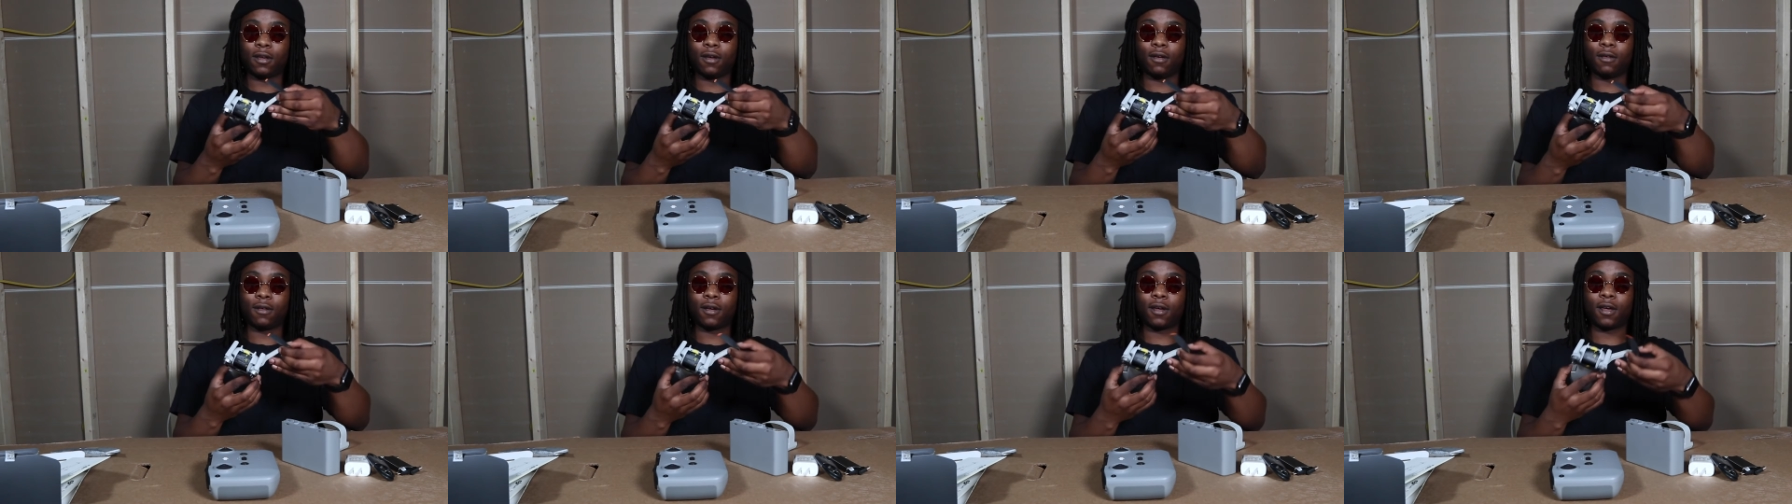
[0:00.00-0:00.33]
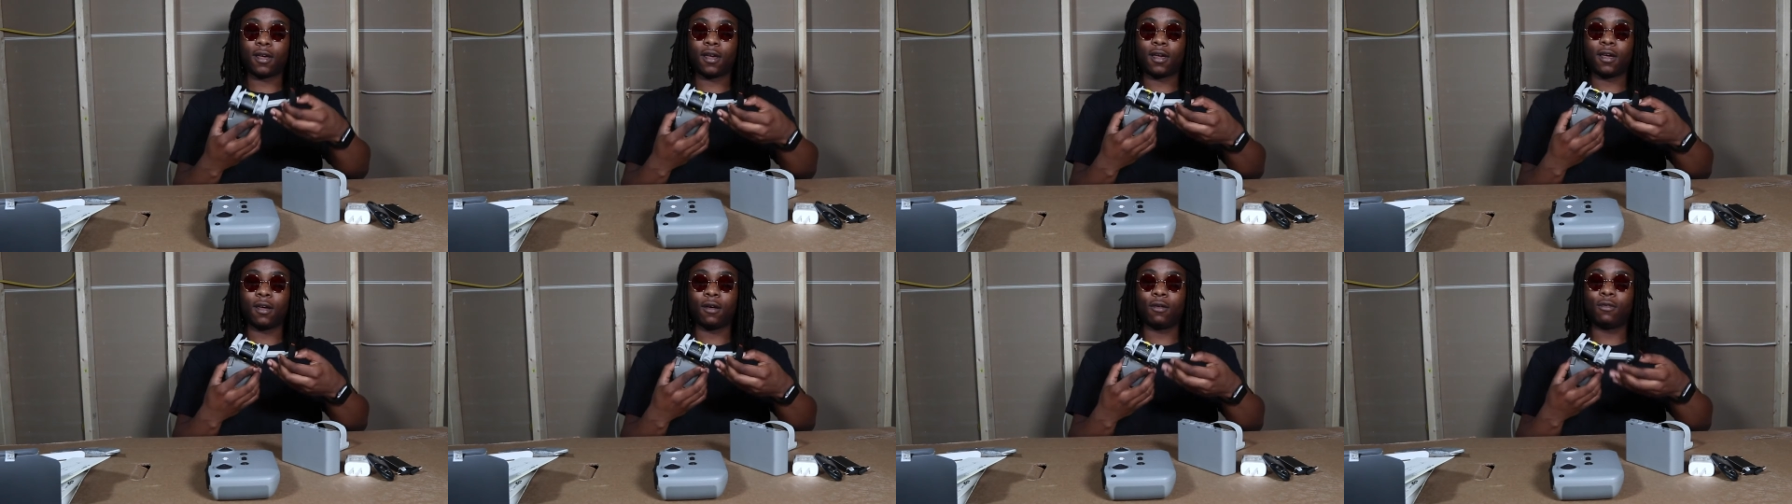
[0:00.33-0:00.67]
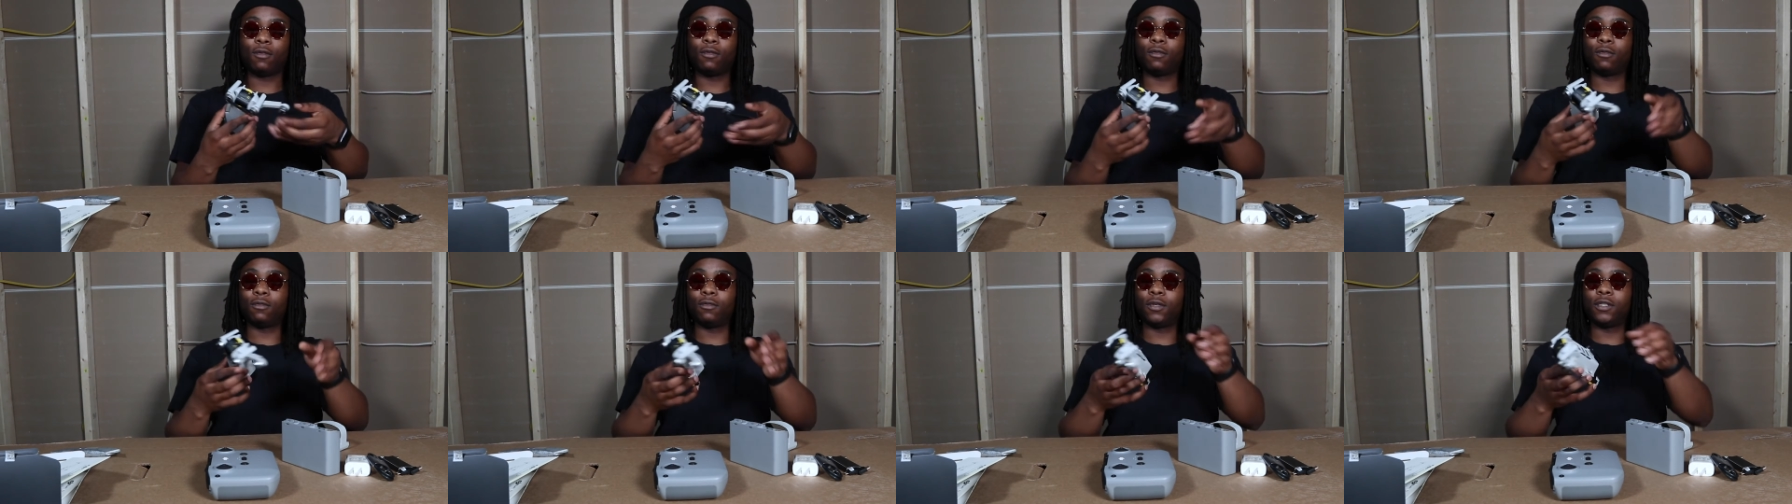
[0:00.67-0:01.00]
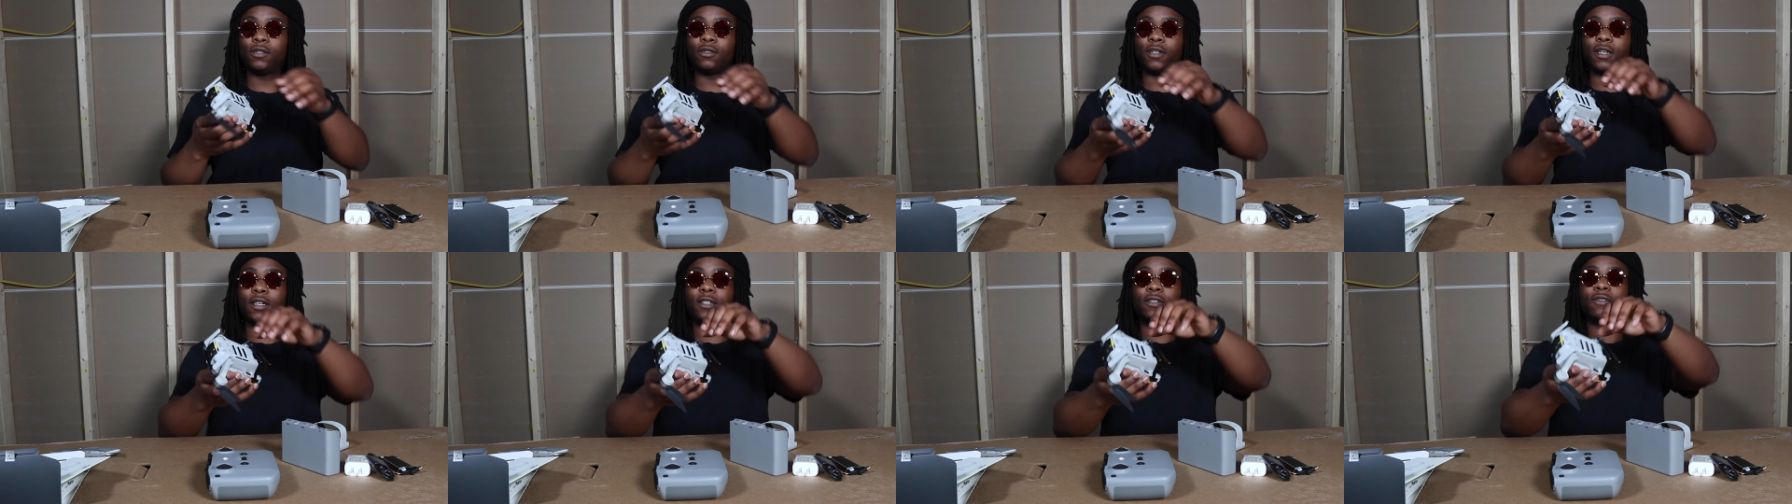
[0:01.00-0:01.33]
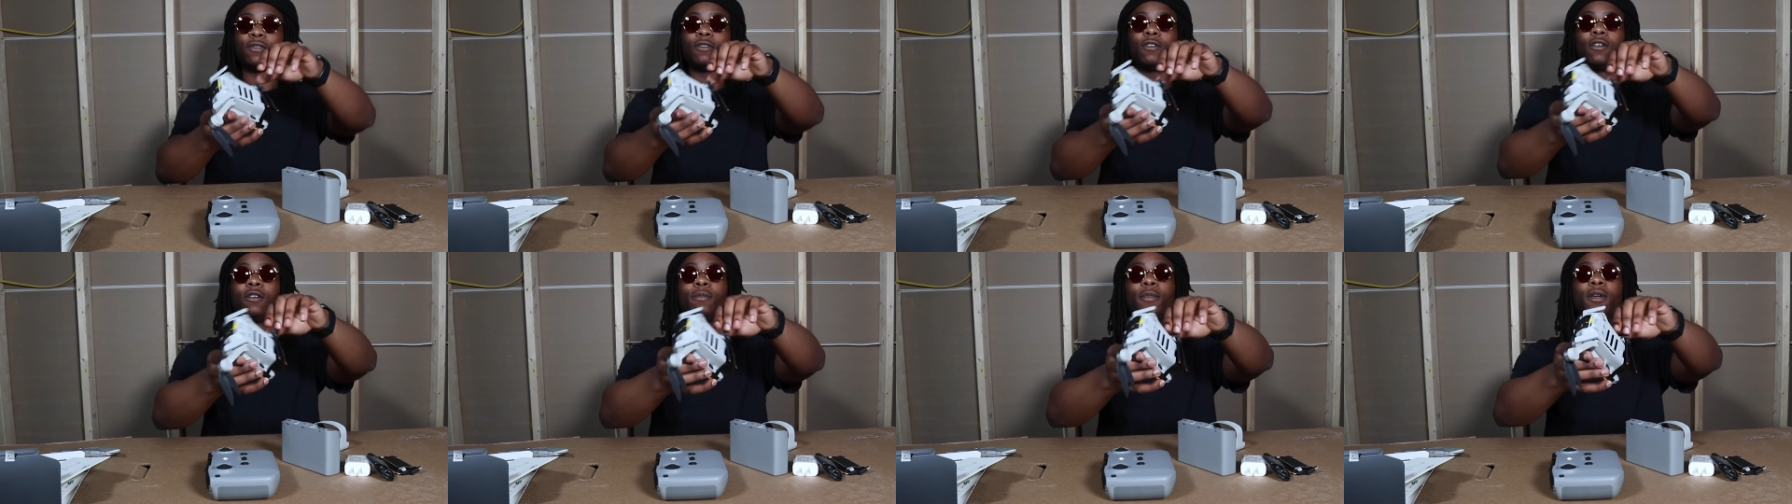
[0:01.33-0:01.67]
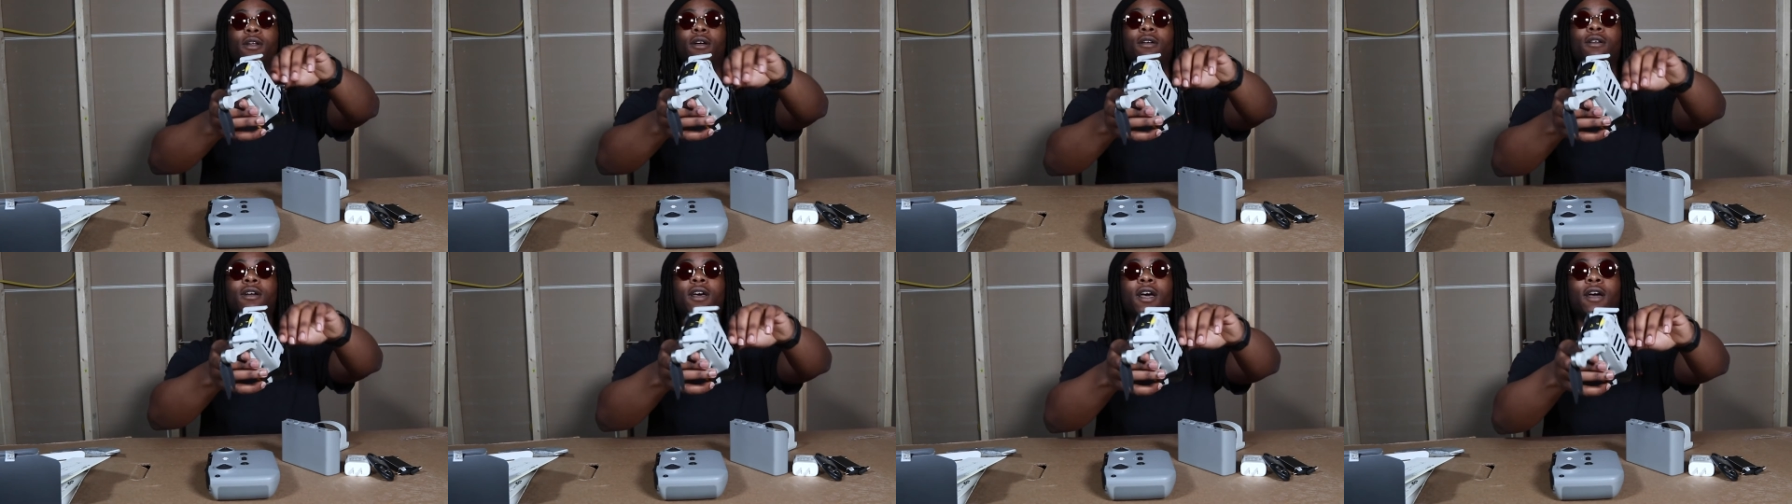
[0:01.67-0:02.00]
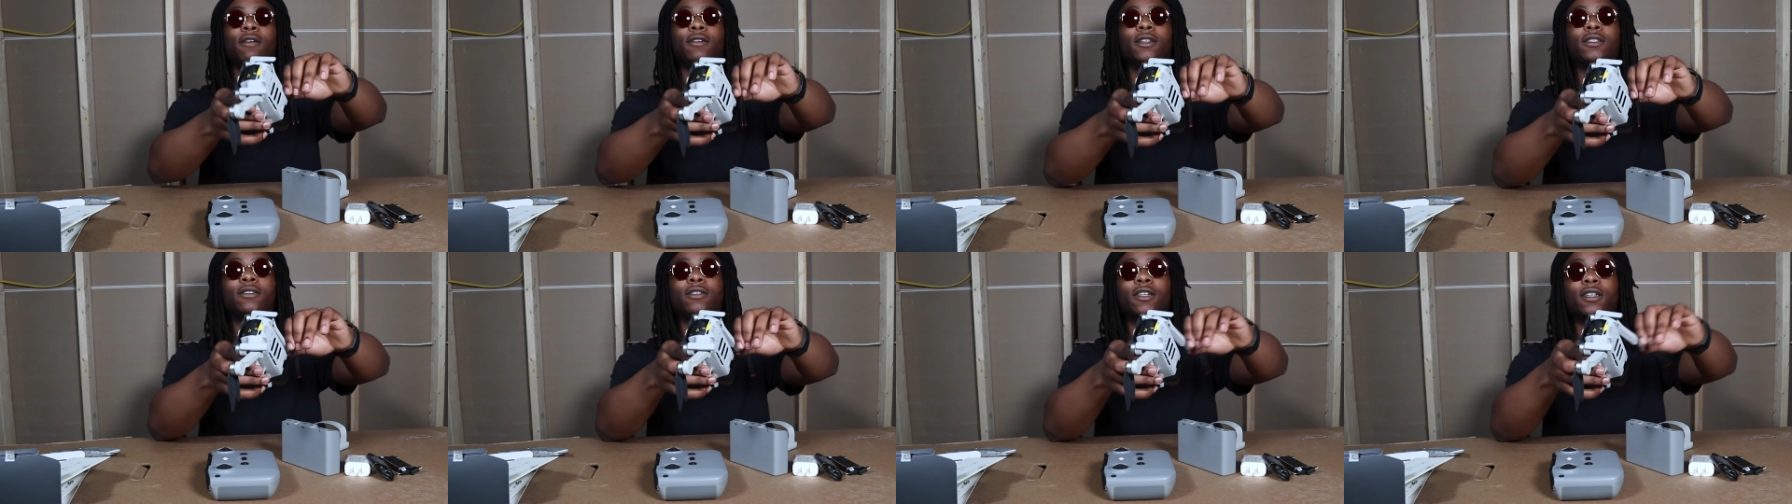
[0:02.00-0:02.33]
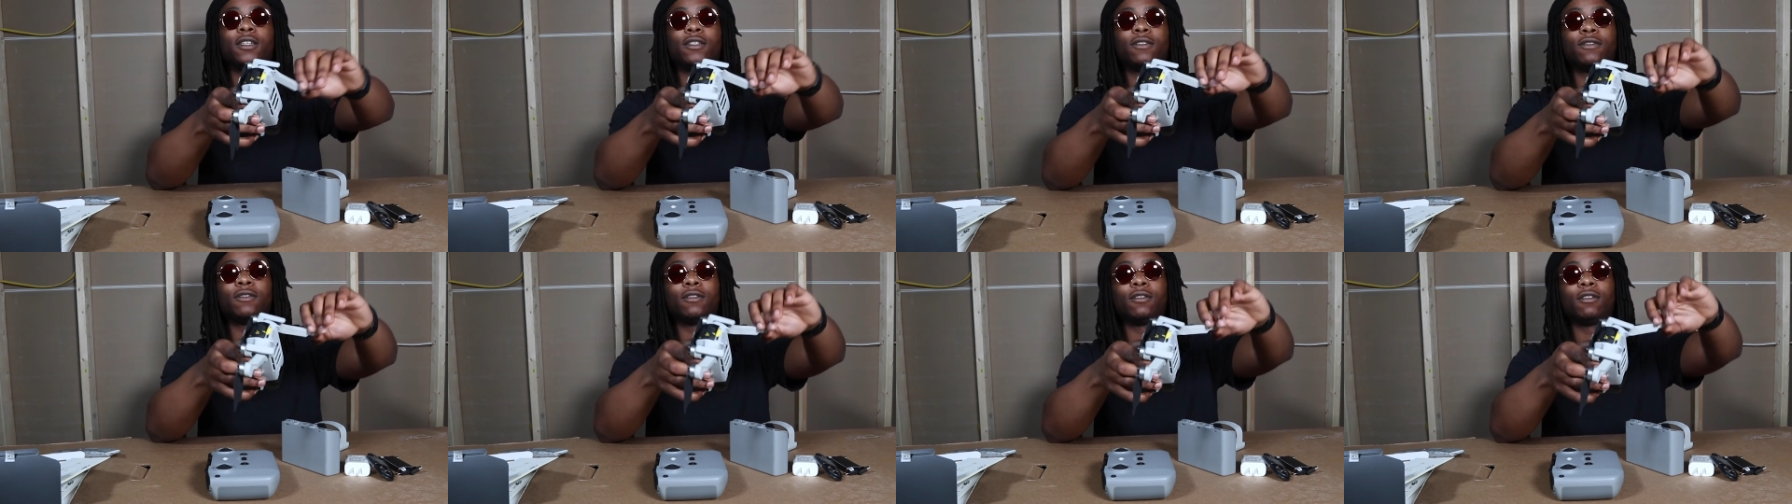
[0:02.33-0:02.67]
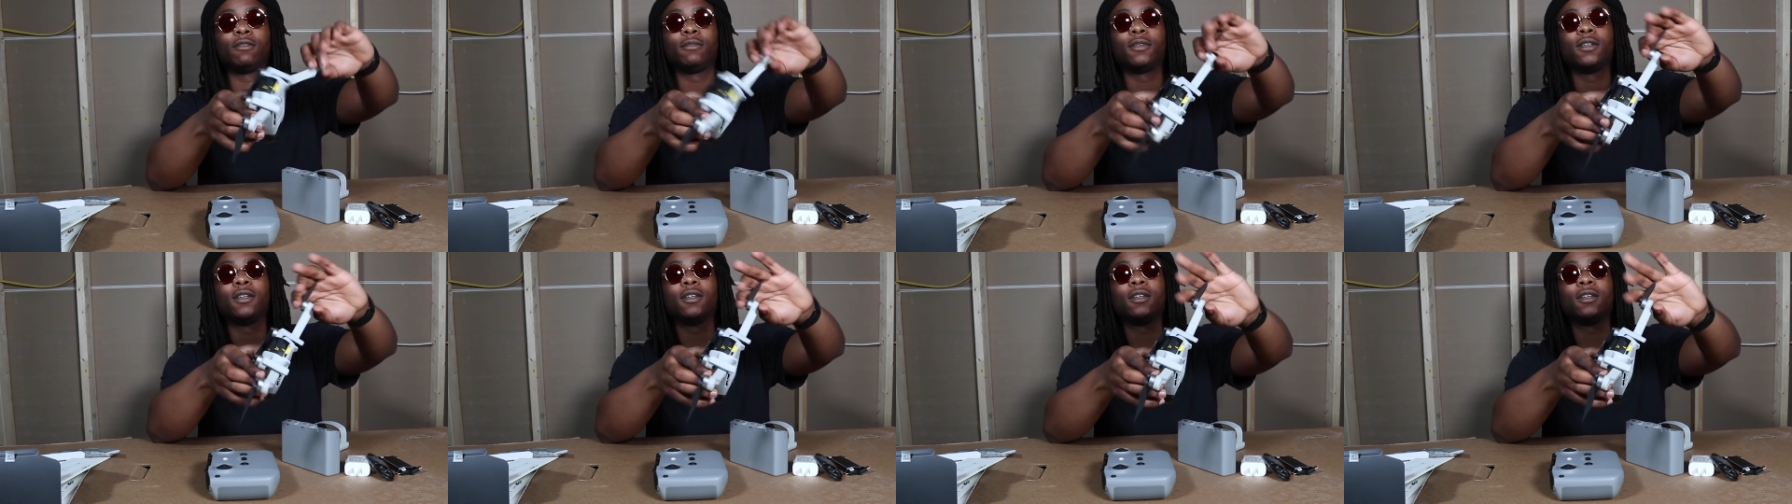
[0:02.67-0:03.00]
Okay. Oh, we transforming. Okay, we transforming.